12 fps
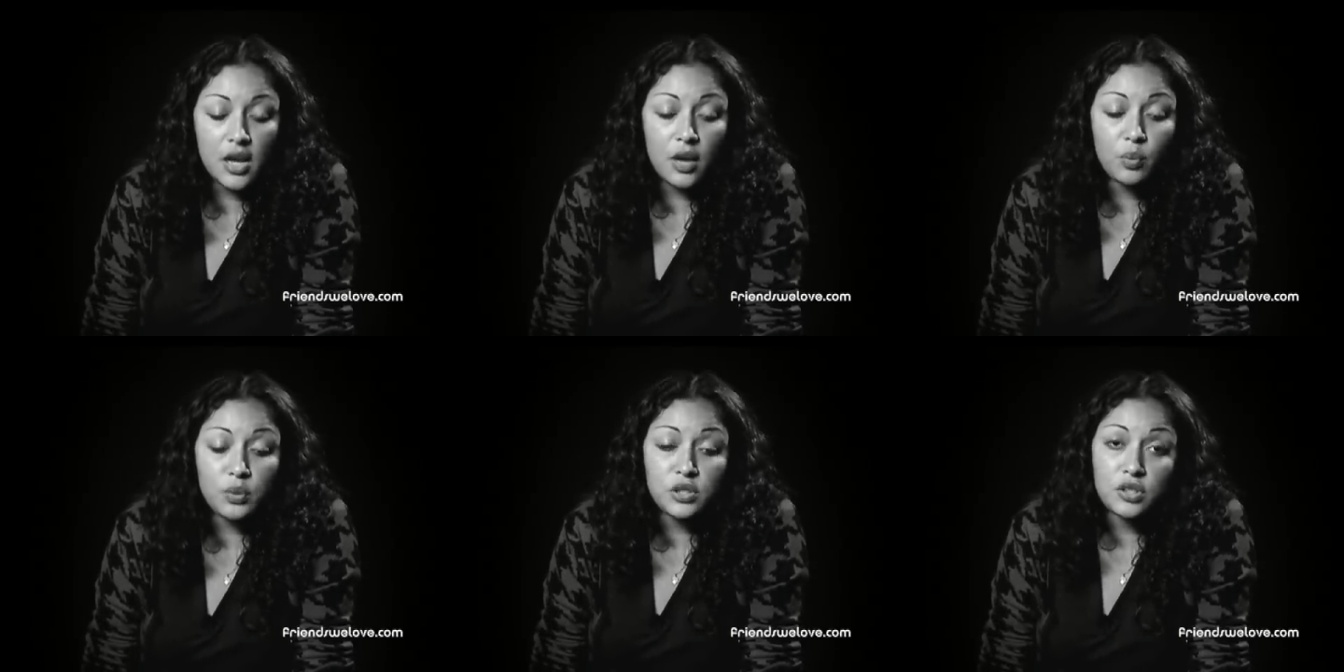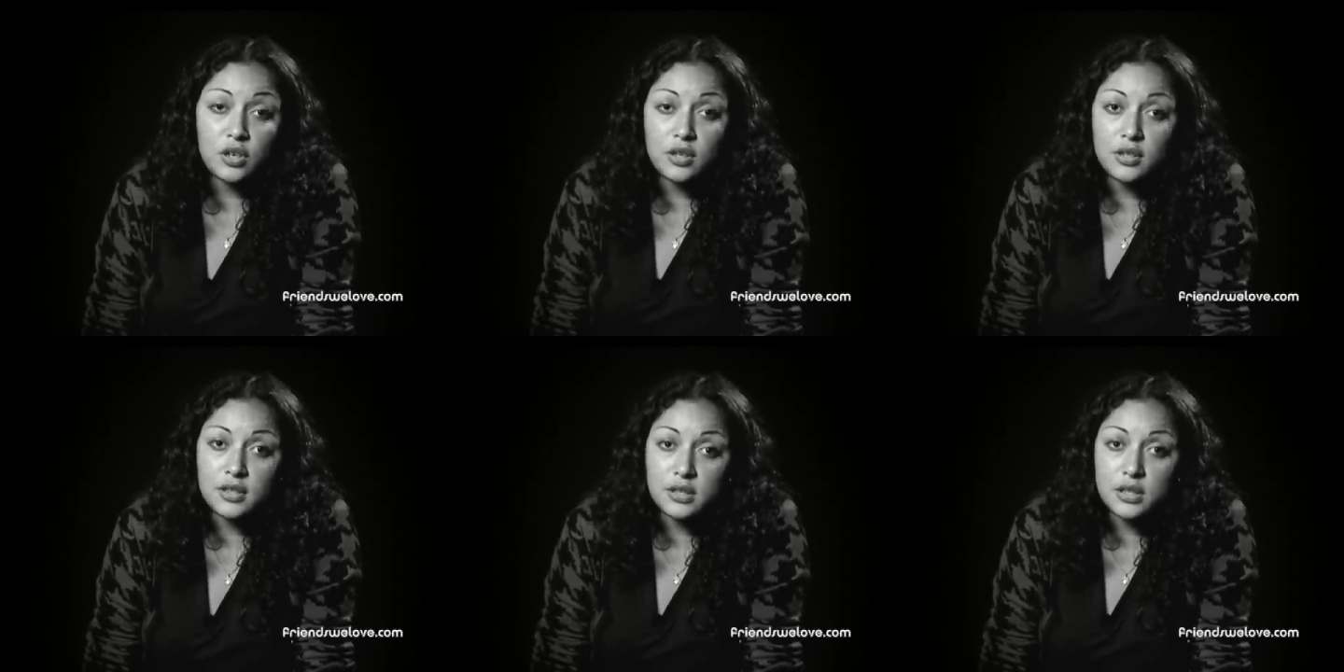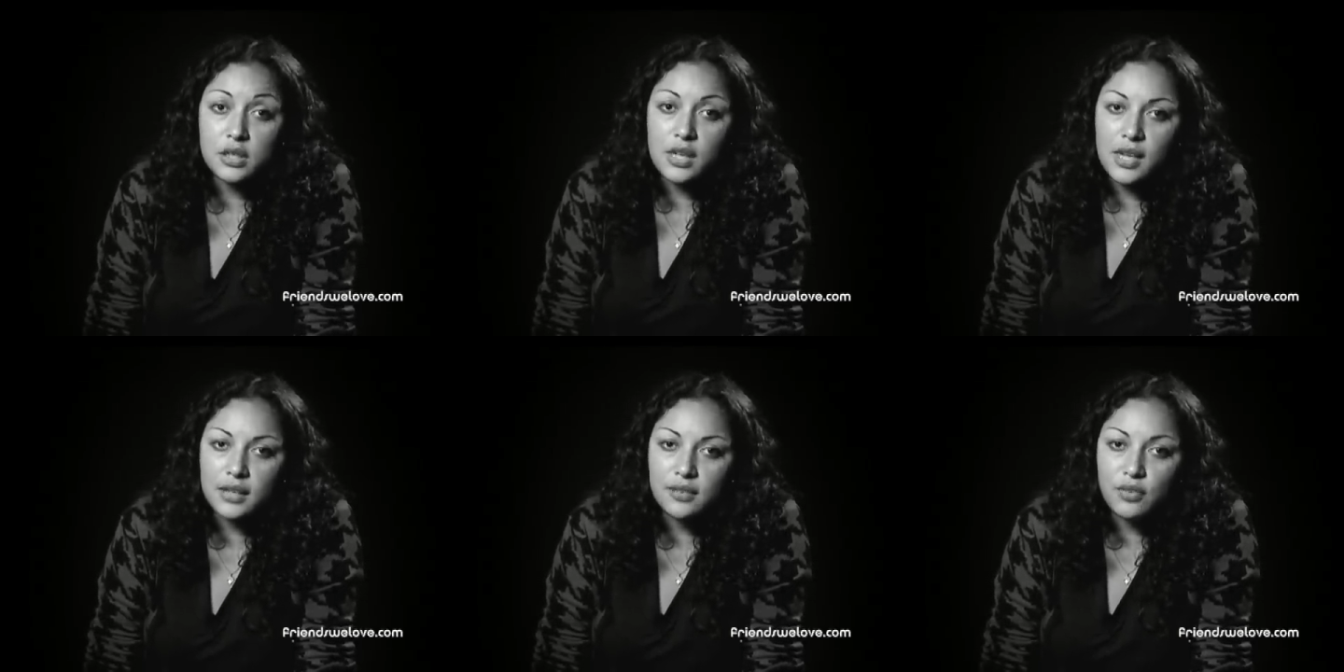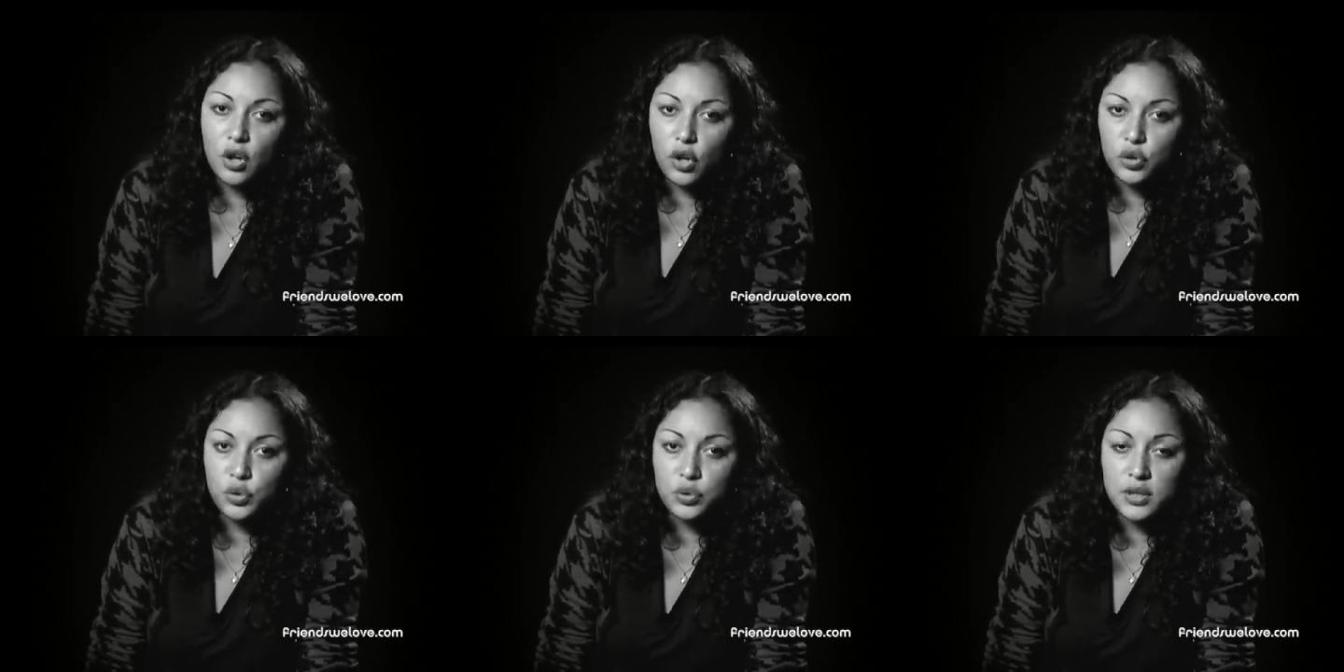and we started this collective
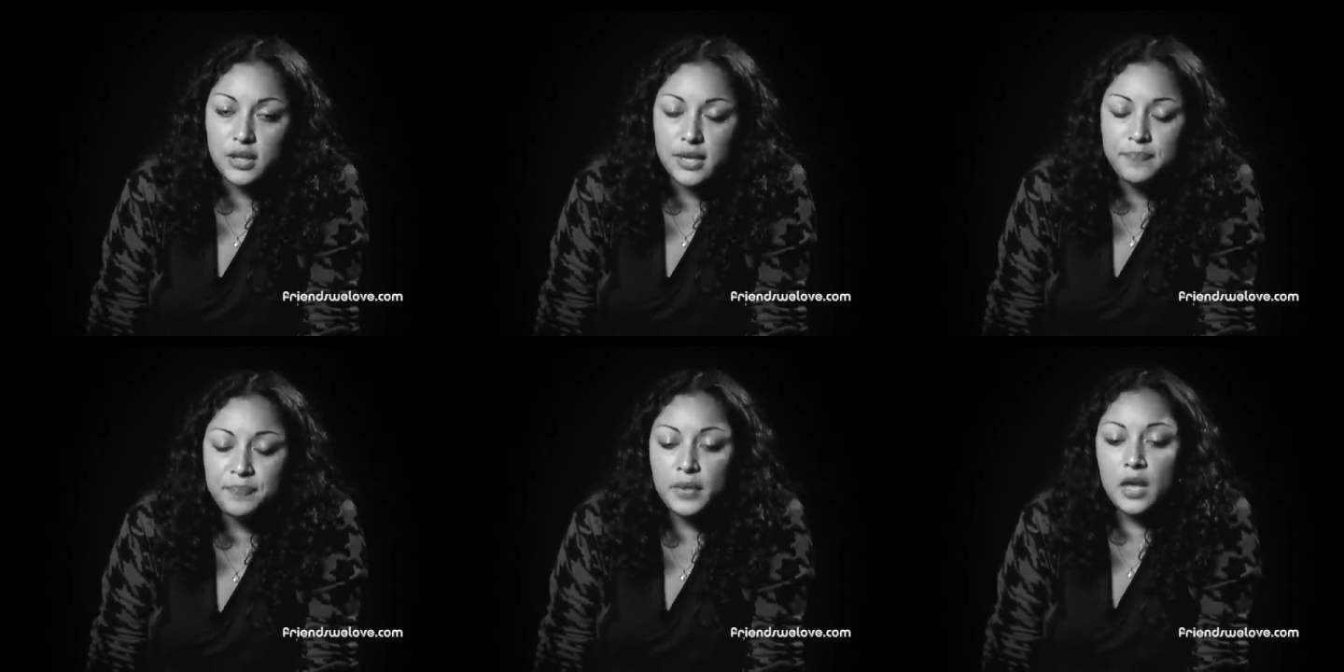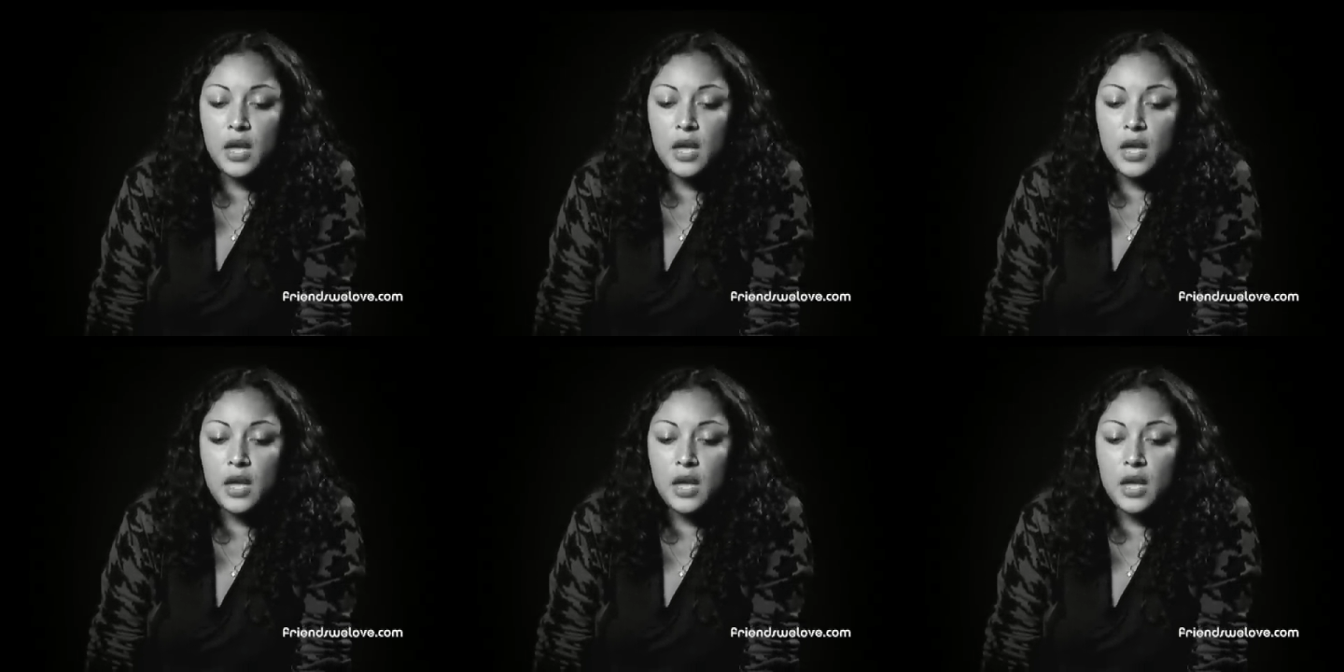called Younity,